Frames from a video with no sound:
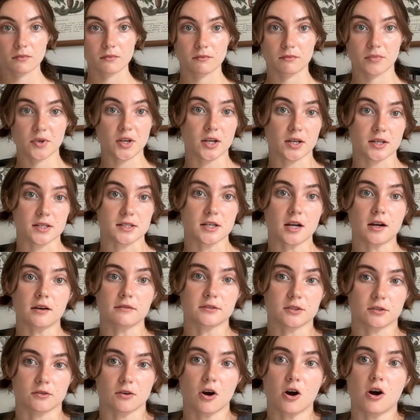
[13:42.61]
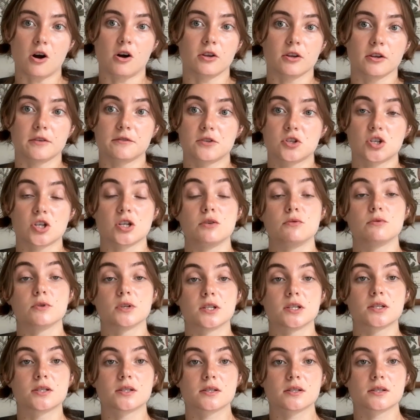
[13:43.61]
Because after all, if she
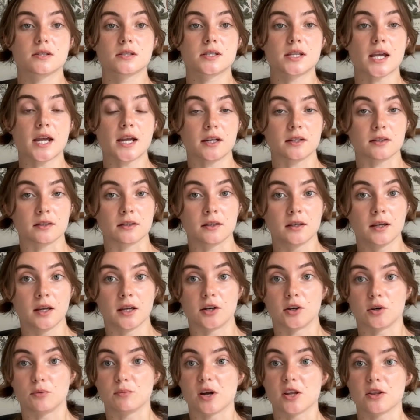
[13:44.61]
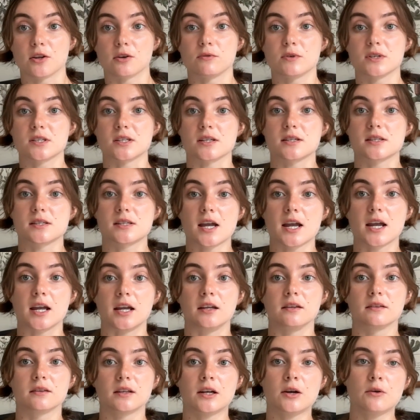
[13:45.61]
was Satan and her mother was a
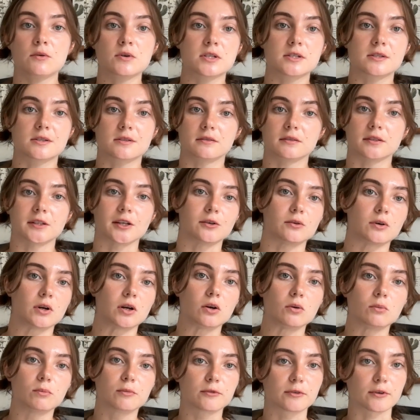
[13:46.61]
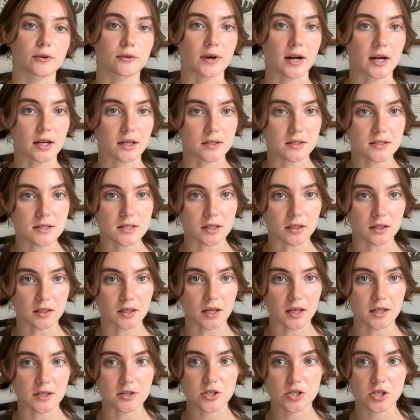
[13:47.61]
saint, there was no hope for
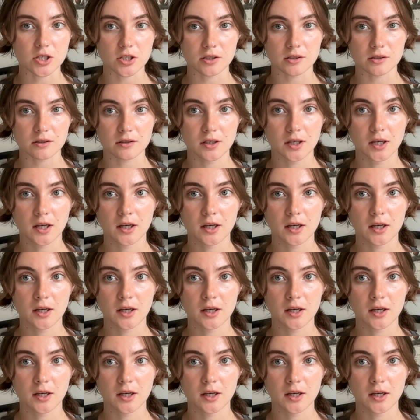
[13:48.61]
reconciliation.